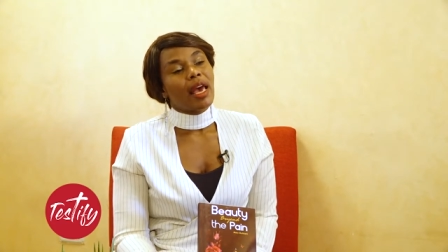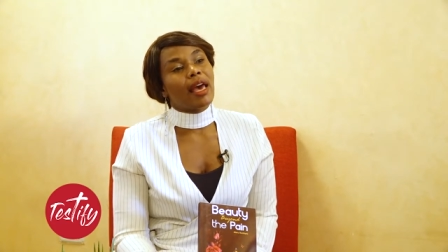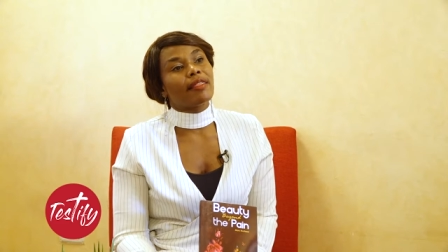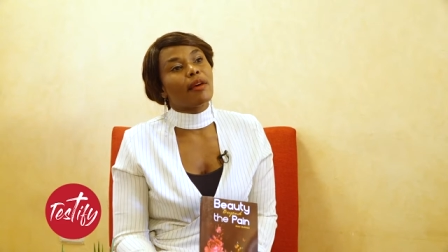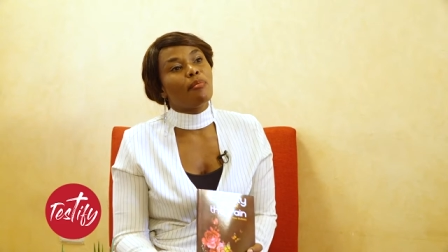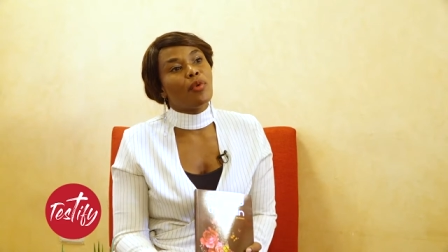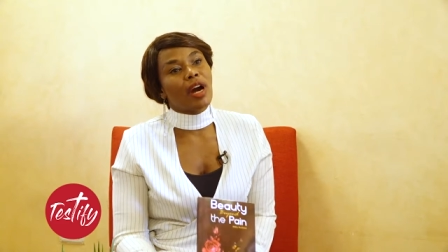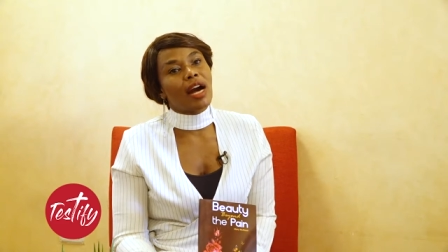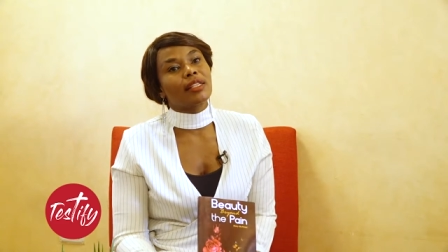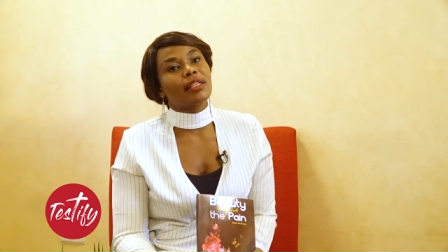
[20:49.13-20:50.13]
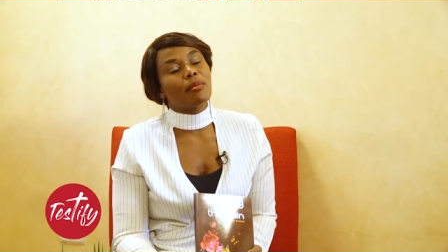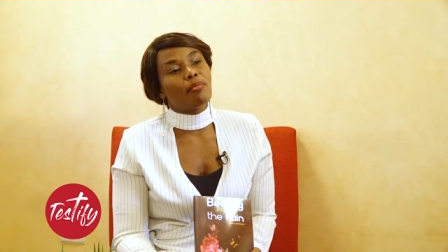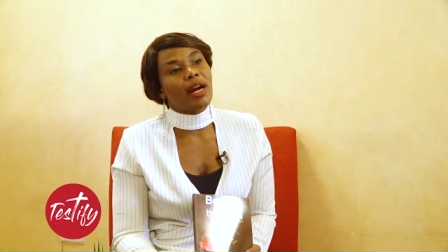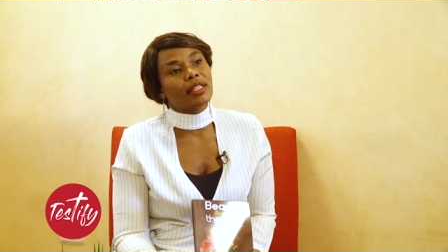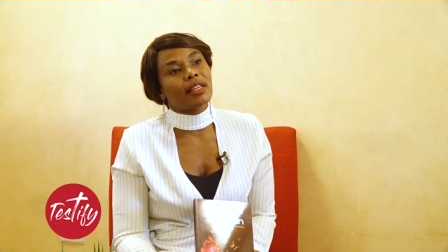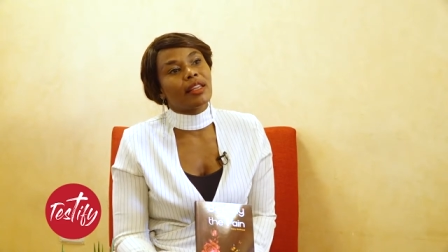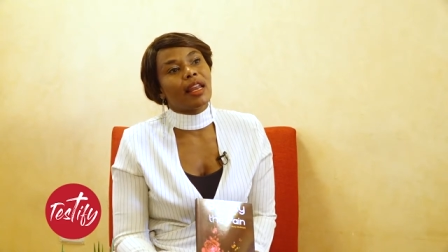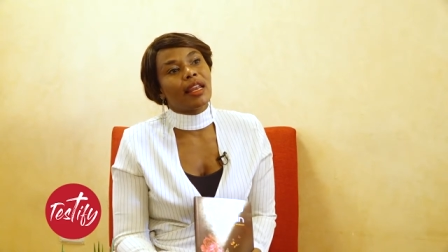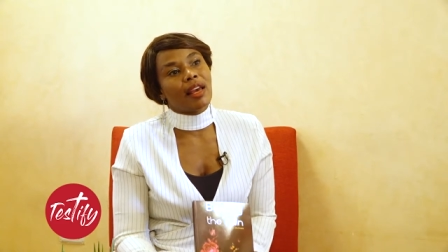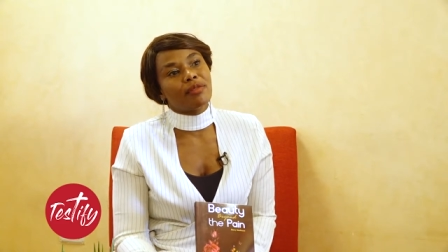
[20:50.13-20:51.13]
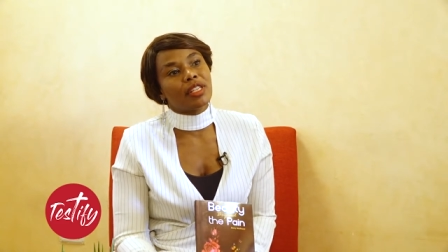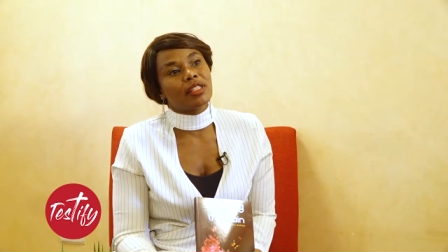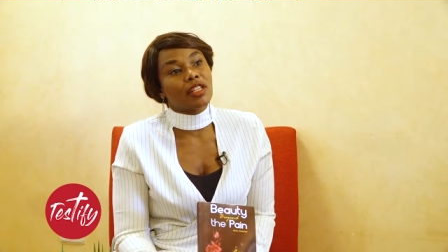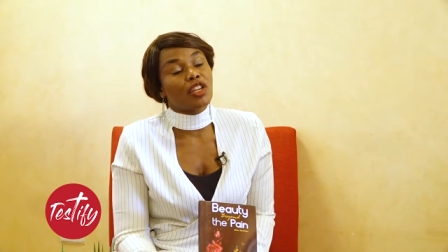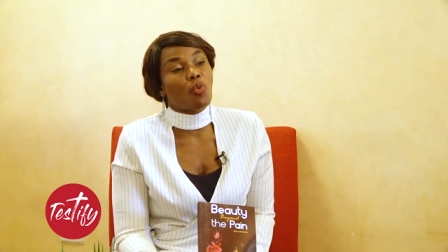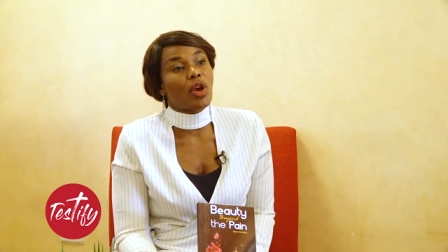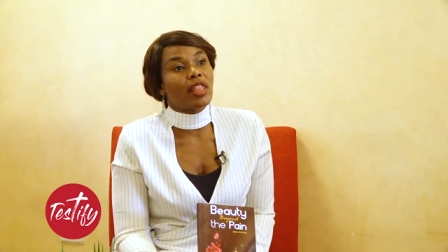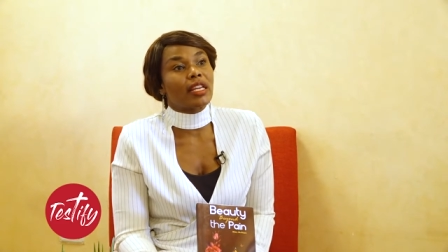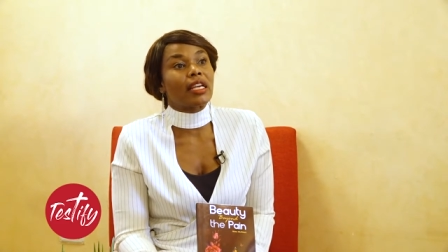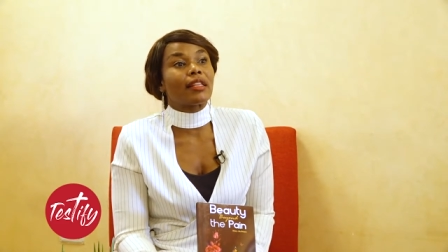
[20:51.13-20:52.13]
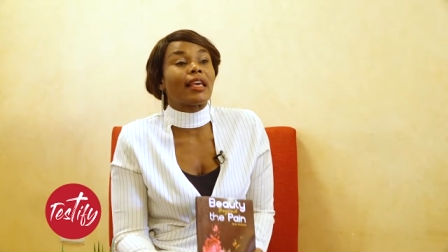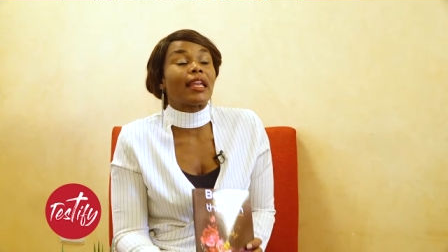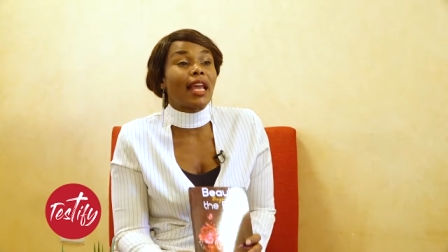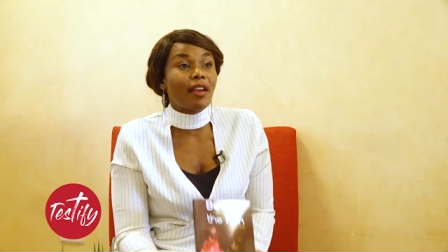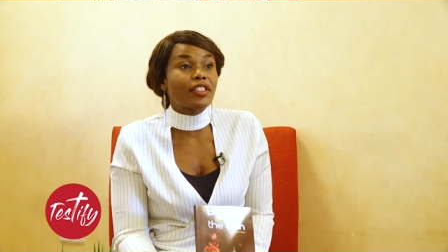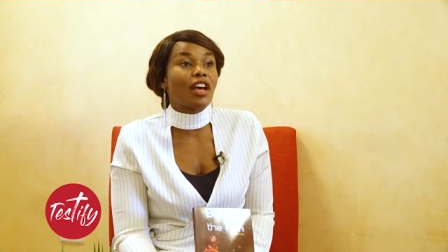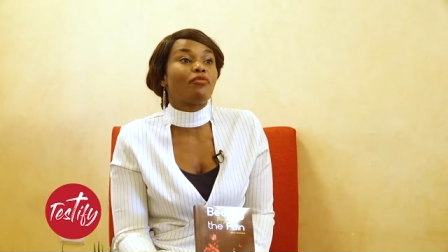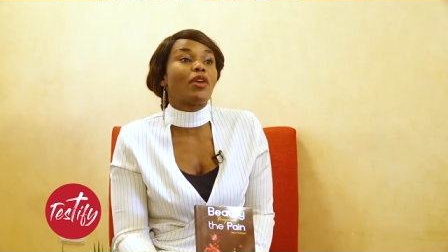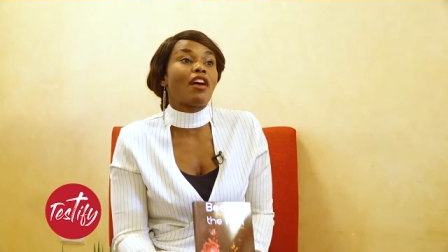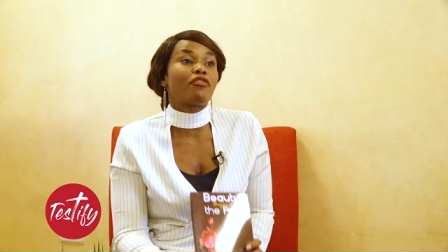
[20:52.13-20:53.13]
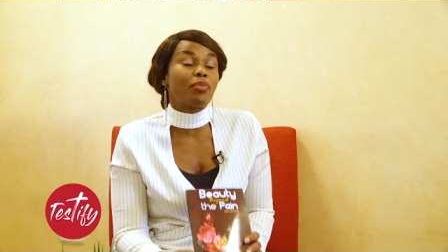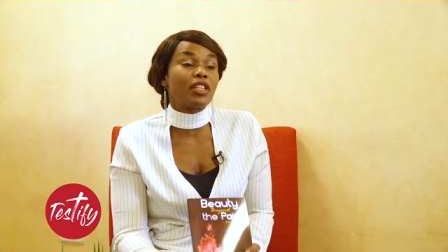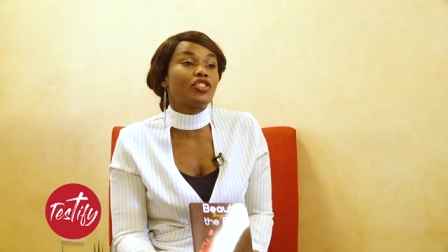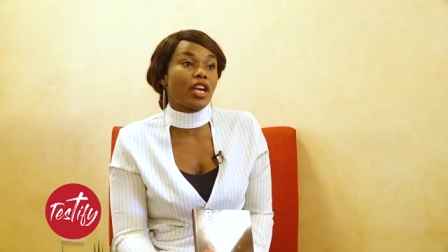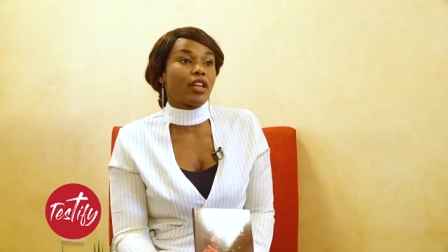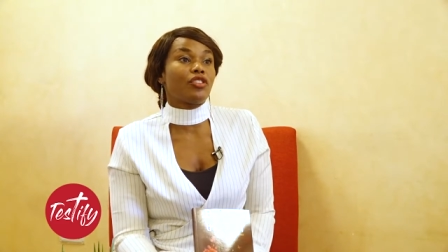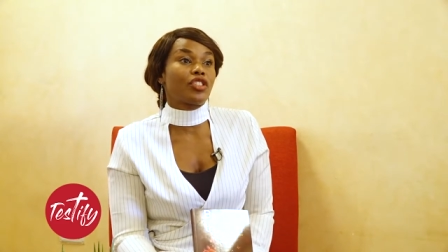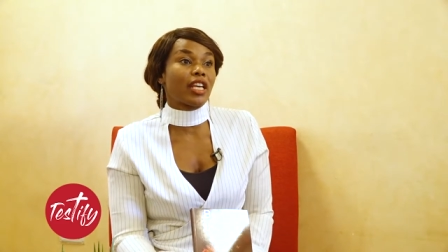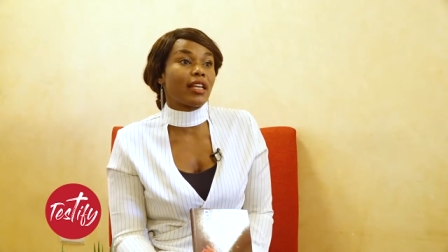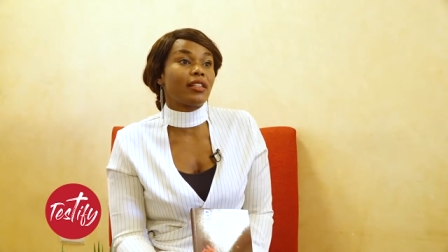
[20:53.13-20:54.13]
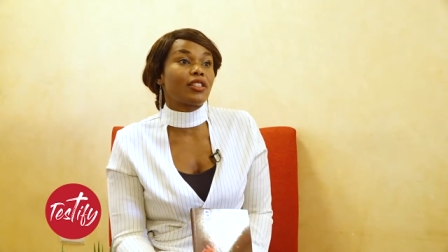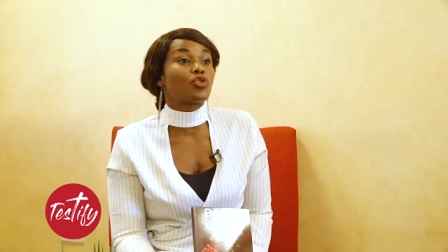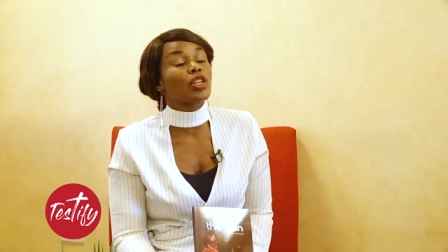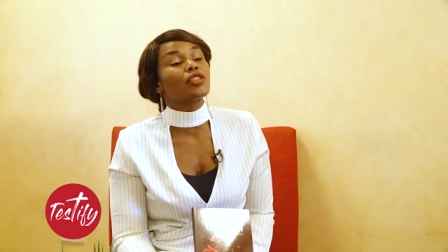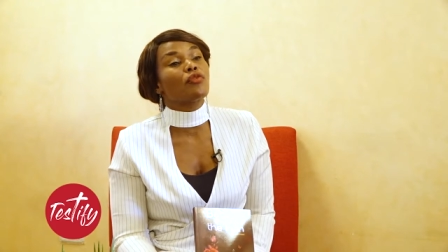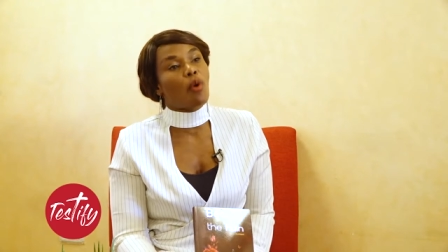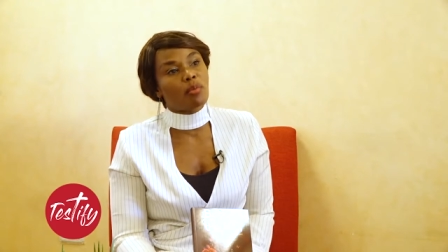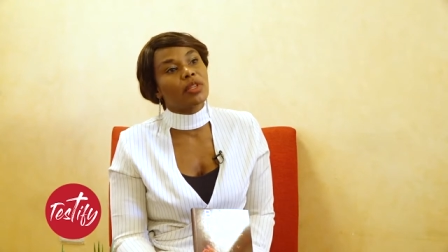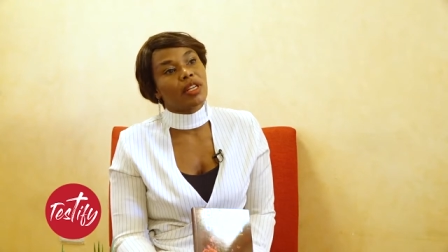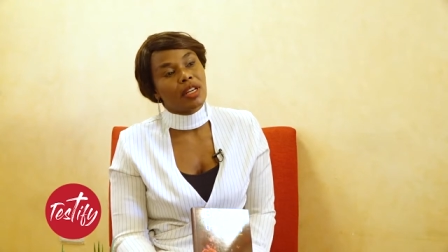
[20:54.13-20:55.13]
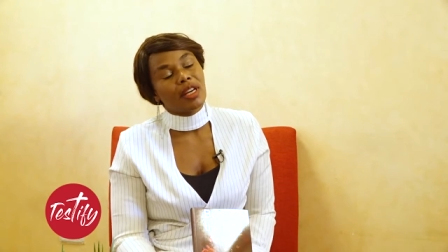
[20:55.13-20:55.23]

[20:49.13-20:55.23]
and the book has impacted their lives in such a way that their lives have been changed and transformed.